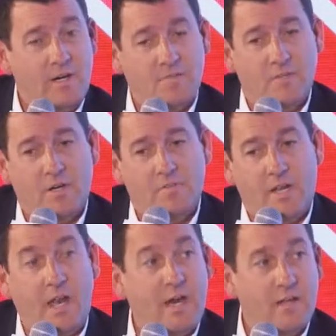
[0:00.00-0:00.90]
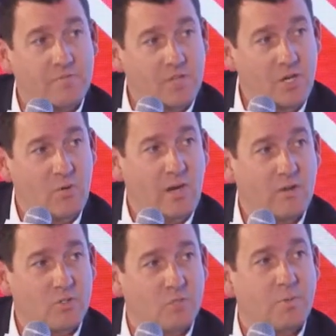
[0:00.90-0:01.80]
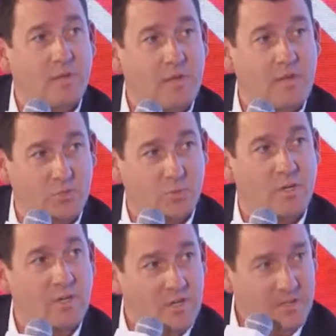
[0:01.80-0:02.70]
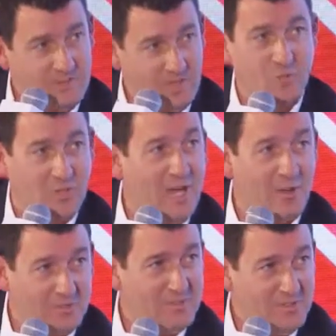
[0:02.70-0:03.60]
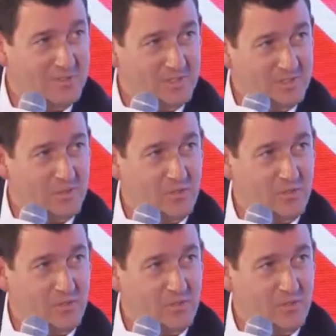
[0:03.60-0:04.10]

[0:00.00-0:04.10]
uh, of, a, of, an ad, a video ad, or display ad elsewhere does count